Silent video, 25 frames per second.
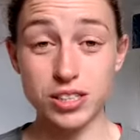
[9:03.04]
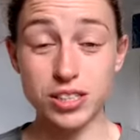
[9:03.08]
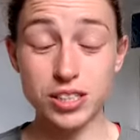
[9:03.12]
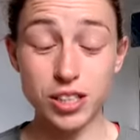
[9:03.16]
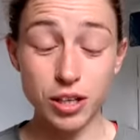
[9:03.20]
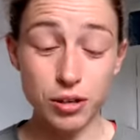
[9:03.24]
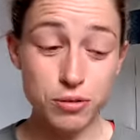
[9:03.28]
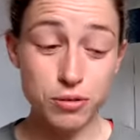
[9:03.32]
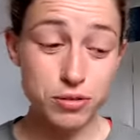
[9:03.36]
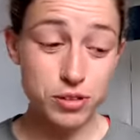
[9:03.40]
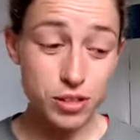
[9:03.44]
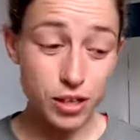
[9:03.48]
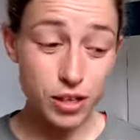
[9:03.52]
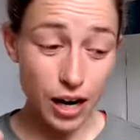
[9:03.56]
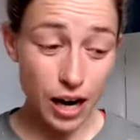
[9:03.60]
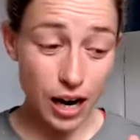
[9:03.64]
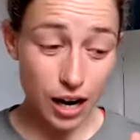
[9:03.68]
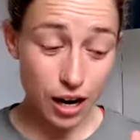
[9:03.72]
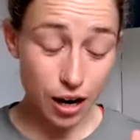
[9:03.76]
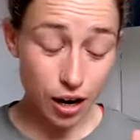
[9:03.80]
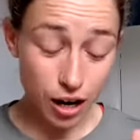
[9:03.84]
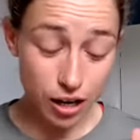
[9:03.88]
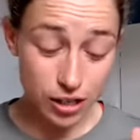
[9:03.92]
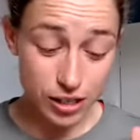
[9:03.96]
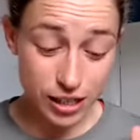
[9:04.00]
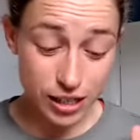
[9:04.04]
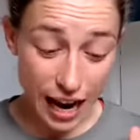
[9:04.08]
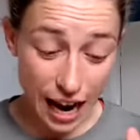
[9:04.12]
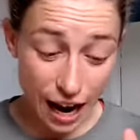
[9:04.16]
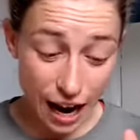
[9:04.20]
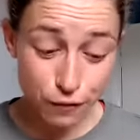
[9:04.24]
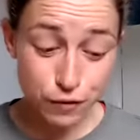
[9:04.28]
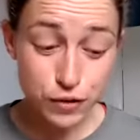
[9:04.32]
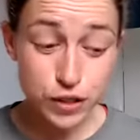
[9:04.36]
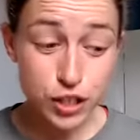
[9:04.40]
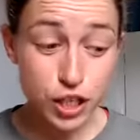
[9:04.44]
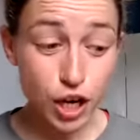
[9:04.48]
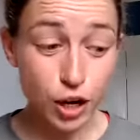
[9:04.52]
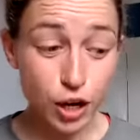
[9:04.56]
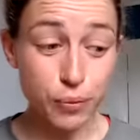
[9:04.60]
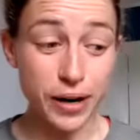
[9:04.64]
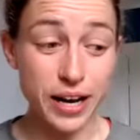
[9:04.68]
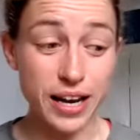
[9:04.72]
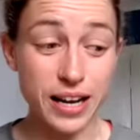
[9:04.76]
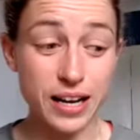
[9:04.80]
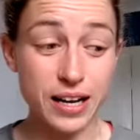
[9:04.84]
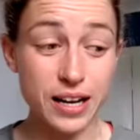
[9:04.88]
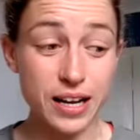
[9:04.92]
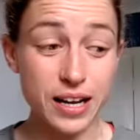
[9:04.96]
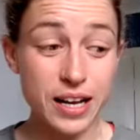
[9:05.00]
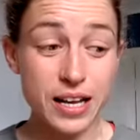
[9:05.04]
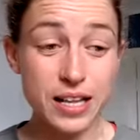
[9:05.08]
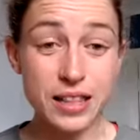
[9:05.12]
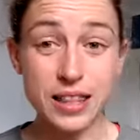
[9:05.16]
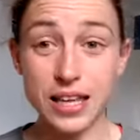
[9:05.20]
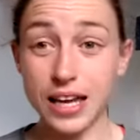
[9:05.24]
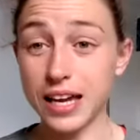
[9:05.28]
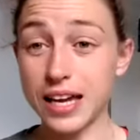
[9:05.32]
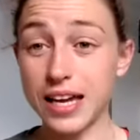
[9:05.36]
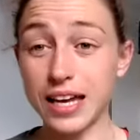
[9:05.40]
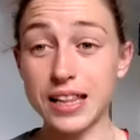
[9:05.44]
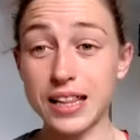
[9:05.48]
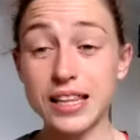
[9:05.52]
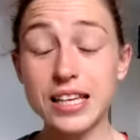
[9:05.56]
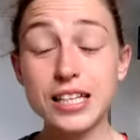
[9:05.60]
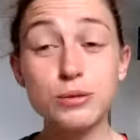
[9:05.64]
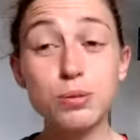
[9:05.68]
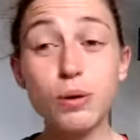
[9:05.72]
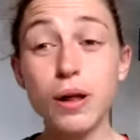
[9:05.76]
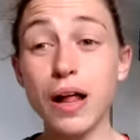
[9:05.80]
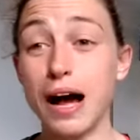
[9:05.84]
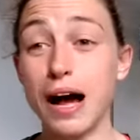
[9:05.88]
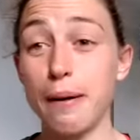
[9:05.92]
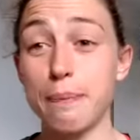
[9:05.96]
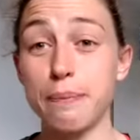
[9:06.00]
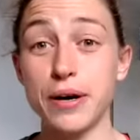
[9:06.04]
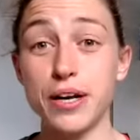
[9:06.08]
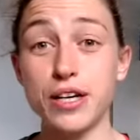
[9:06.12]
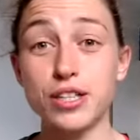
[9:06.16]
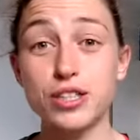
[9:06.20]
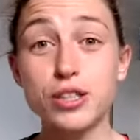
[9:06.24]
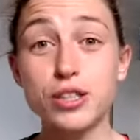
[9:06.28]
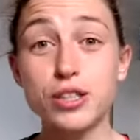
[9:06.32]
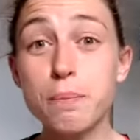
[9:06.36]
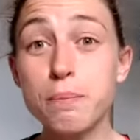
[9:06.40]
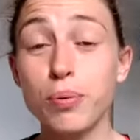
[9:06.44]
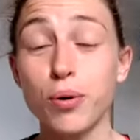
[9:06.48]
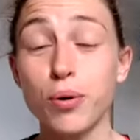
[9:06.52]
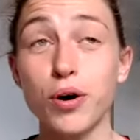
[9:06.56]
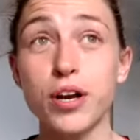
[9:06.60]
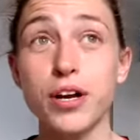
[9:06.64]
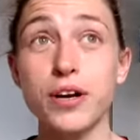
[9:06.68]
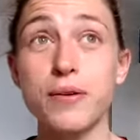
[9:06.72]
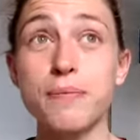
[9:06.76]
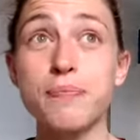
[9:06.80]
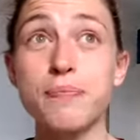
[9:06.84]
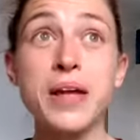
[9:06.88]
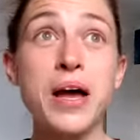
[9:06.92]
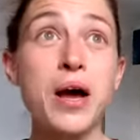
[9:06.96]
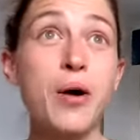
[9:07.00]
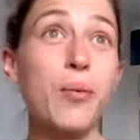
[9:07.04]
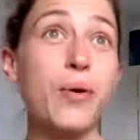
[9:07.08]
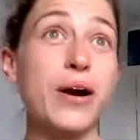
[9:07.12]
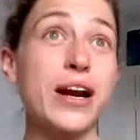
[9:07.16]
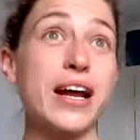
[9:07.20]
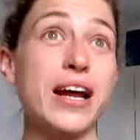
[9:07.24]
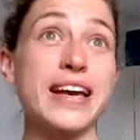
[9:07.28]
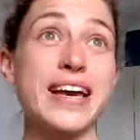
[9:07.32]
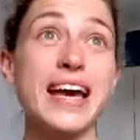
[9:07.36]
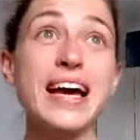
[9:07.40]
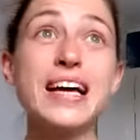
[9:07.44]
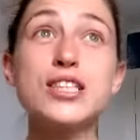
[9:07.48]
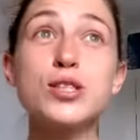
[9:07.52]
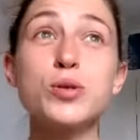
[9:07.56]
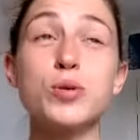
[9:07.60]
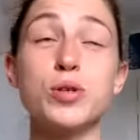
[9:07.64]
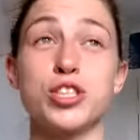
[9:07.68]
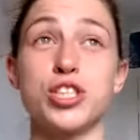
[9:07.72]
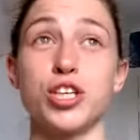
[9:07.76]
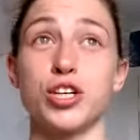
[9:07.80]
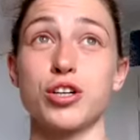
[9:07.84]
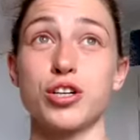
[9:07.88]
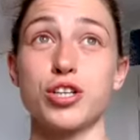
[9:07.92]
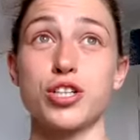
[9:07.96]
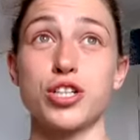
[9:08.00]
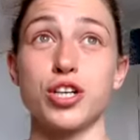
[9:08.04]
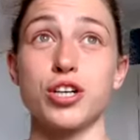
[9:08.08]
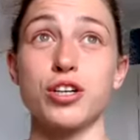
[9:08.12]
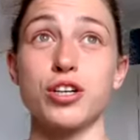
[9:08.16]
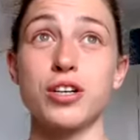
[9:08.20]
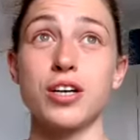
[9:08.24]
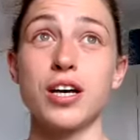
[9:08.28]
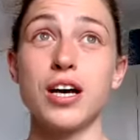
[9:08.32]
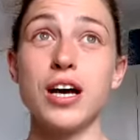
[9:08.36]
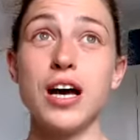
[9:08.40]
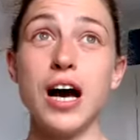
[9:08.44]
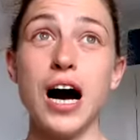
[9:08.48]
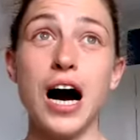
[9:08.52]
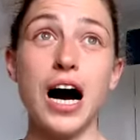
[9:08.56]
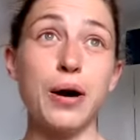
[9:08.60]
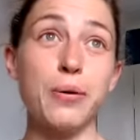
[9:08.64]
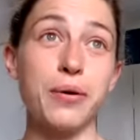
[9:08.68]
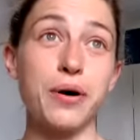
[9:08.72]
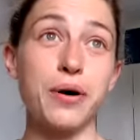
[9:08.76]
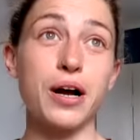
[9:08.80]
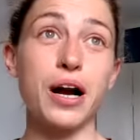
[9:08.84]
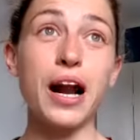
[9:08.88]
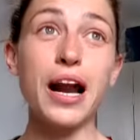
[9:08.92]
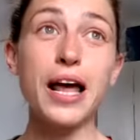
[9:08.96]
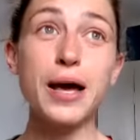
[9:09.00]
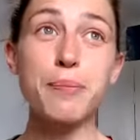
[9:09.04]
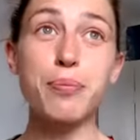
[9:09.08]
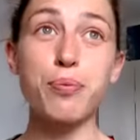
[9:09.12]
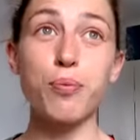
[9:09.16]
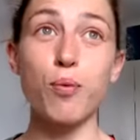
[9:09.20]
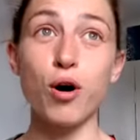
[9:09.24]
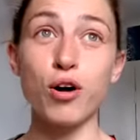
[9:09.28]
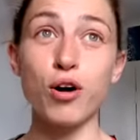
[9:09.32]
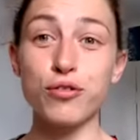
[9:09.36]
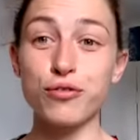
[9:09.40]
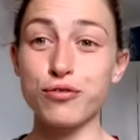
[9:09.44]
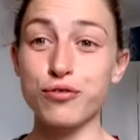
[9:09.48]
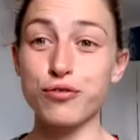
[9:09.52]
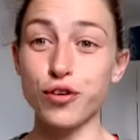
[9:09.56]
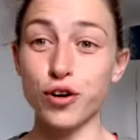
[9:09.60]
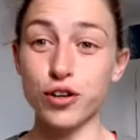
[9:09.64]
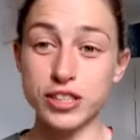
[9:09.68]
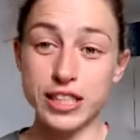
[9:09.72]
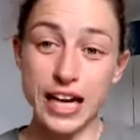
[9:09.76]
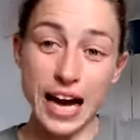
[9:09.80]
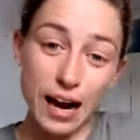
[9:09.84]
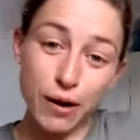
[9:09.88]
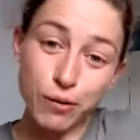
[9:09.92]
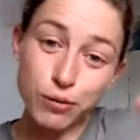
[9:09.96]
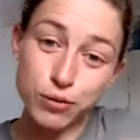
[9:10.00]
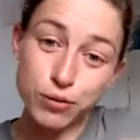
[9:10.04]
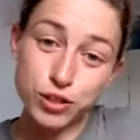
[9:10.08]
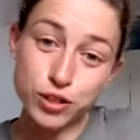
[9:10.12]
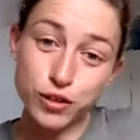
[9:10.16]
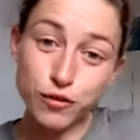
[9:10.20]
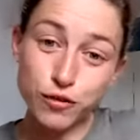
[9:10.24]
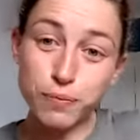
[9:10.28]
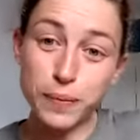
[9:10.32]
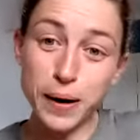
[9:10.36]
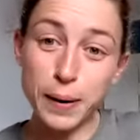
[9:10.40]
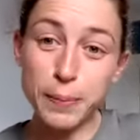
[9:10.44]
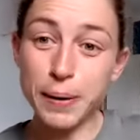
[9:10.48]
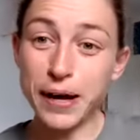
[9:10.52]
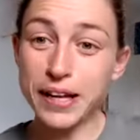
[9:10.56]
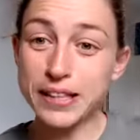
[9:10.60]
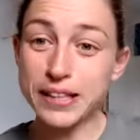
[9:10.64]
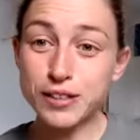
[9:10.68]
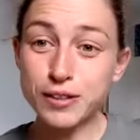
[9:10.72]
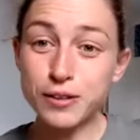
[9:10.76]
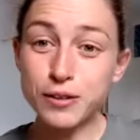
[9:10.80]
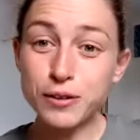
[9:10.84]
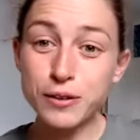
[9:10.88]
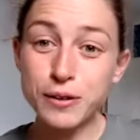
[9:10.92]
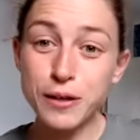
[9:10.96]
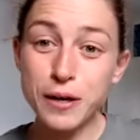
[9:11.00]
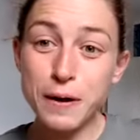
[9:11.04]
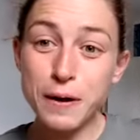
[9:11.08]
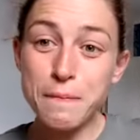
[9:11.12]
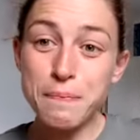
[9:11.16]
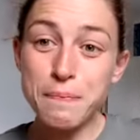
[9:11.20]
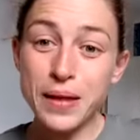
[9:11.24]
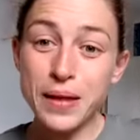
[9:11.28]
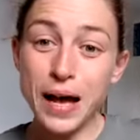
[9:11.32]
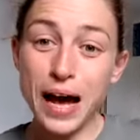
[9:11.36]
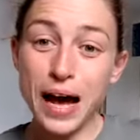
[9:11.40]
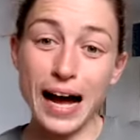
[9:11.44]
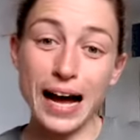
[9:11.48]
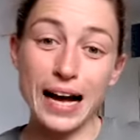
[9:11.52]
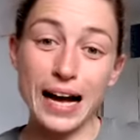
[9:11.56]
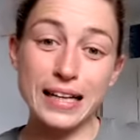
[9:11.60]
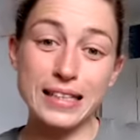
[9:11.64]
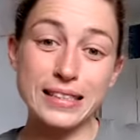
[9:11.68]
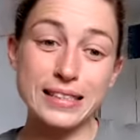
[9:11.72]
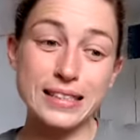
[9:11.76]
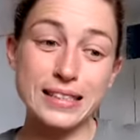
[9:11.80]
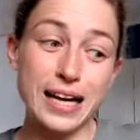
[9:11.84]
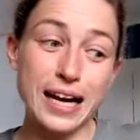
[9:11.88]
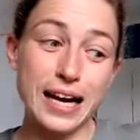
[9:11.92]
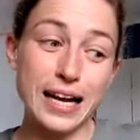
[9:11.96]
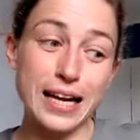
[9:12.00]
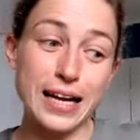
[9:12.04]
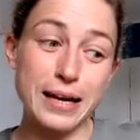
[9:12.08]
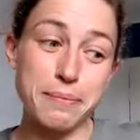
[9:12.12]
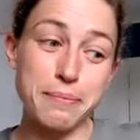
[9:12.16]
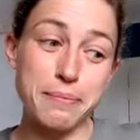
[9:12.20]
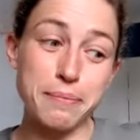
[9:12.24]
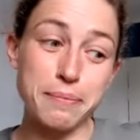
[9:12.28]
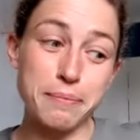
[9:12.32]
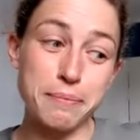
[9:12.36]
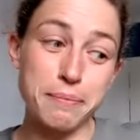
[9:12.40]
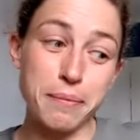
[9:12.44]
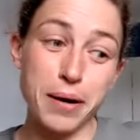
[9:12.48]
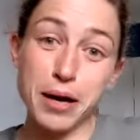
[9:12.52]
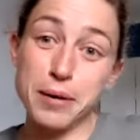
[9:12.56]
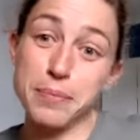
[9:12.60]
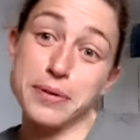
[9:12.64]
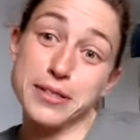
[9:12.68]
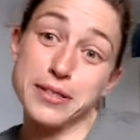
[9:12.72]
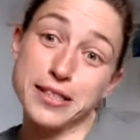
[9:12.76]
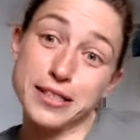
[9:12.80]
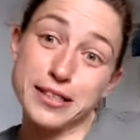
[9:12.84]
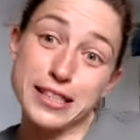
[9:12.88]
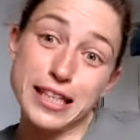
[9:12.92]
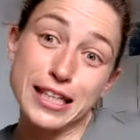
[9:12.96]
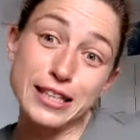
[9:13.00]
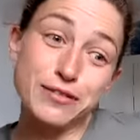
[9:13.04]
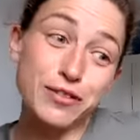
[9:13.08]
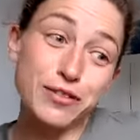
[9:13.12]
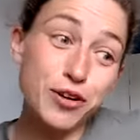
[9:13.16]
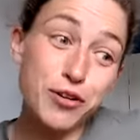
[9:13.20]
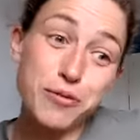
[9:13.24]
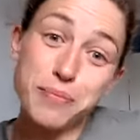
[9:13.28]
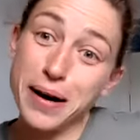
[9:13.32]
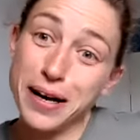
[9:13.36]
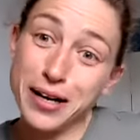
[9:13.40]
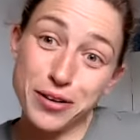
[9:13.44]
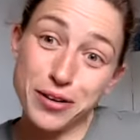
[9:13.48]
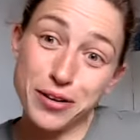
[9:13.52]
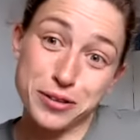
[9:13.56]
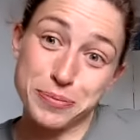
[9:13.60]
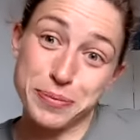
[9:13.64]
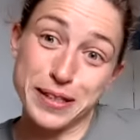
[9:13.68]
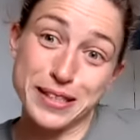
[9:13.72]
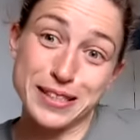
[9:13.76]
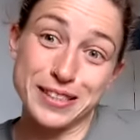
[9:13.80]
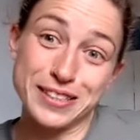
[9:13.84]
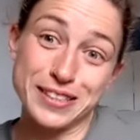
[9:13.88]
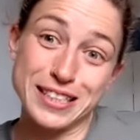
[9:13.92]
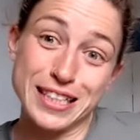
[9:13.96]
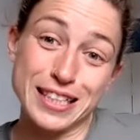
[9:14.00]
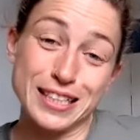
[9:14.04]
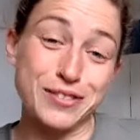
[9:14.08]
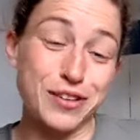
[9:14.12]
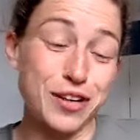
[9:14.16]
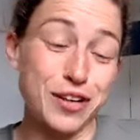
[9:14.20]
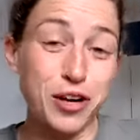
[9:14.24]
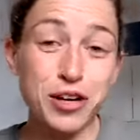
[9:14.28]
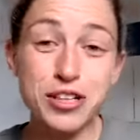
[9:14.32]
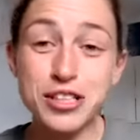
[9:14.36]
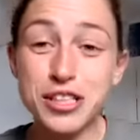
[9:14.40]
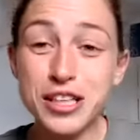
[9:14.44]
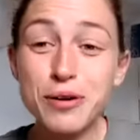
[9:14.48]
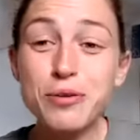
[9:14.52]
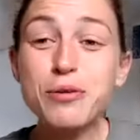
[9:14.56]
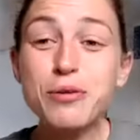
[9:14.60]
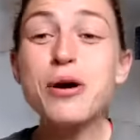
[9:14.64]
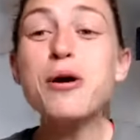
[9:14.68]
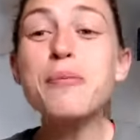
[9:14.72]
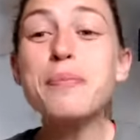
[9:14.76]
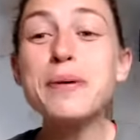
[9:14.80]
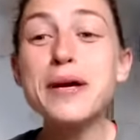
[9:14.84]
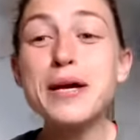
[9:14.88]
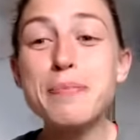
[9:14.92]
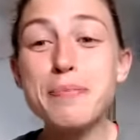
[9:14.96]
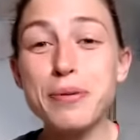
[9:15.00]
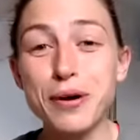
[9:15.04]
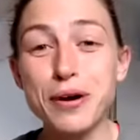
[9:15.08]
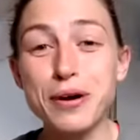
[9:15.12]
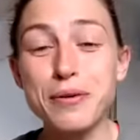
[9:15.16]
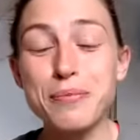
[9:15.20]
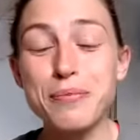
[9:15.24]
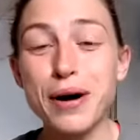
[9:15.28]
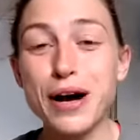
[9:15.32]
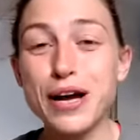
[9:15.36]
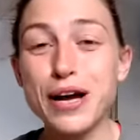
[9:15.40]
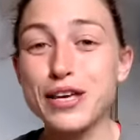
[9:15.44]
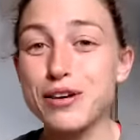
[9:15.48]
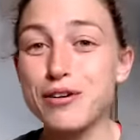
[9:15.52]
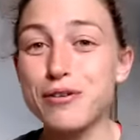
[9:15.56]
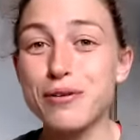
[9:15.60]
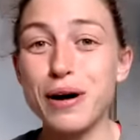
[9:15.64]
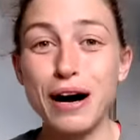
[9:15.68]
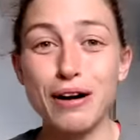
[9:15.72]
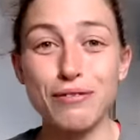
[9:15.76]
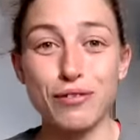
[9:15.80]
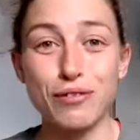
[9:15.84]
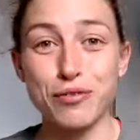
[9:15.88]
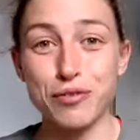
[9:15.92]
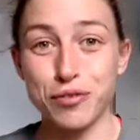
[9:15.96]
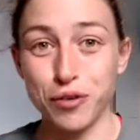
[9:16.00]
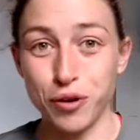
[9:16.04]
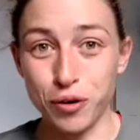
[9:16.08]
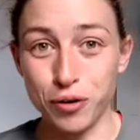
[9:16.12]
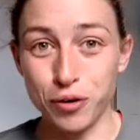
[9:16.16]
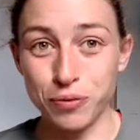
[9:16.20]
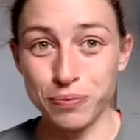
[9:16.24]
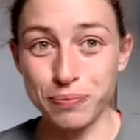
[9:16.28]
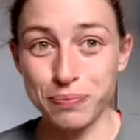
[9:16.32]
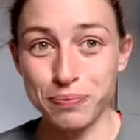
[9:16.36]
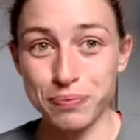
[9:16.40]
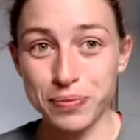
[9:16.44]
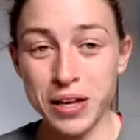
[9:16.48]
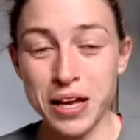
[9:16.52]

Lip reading: So you have to go in thinking this will happen at some point. When I get to a junction, I will clip one foot out of my pedal, and it might be successful, it might not be successful. There will be a point where you have a fall.